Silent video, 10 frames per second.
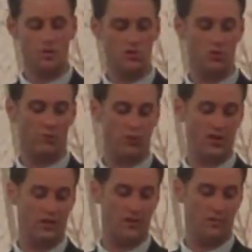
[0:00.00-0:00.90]
So before
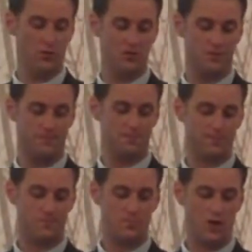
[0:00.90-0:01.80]
I get into numbers,
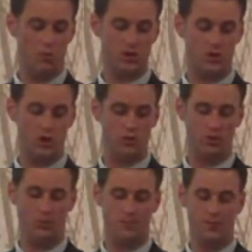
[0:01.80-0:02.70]
I want to show
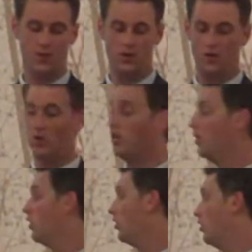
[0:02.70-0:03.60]
you
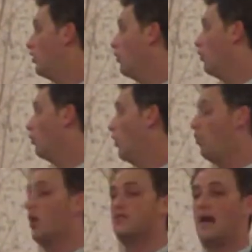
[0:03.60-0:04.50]

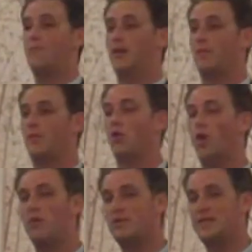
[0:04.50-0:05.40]
what was happening,
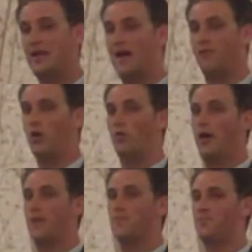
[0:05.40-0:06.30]
why we didn't have
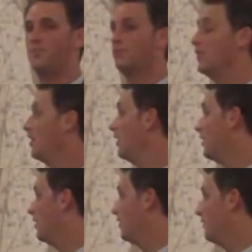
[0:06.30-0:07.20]
ROI.
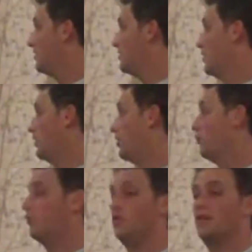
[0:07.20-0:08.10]
This is a
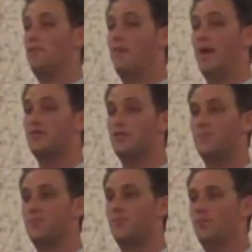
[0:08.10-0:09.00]
complete
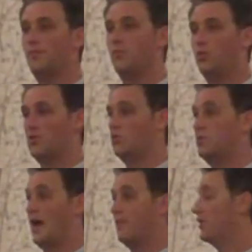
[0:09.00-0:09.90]
mess, which is
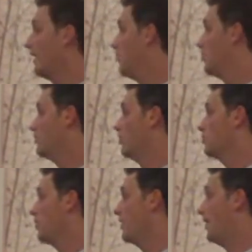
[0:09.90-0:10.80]
what's happening at most
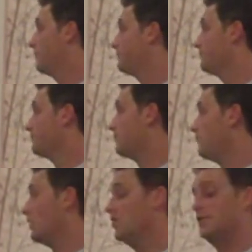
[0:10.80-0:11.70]
firms right
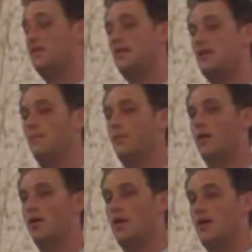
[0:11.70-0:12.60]
now. The team
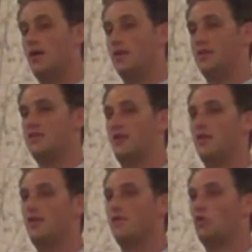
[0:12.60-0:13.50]
is
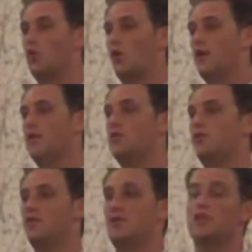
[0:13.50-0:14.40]
selling the inventory into
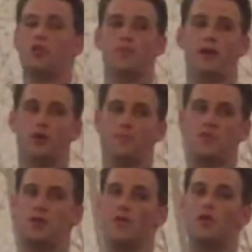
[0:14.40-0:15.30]
the decision maker,
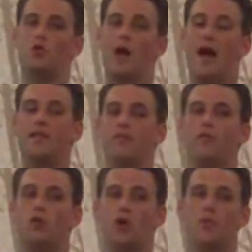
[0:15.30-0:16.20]
somebody who at the
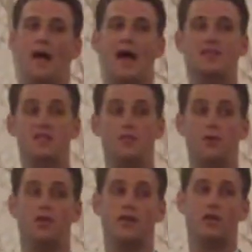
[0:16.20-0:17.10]
firm has the
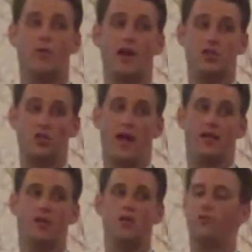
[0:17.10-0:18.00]
ability to write a
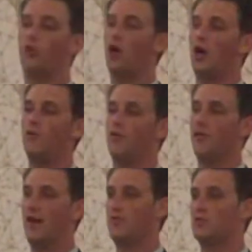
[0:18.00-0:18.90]
check for
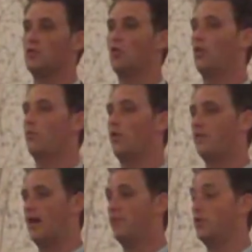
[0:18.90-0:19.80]
$100,000 to
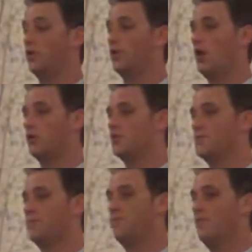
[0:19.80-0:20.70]
$1.5 million.
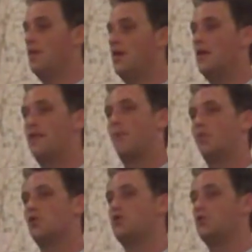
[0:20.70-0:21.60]
That
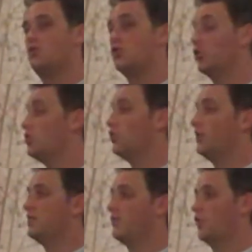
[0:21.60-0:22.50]
person is usually
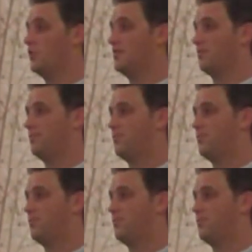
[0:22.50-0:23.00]
doing this for a reason.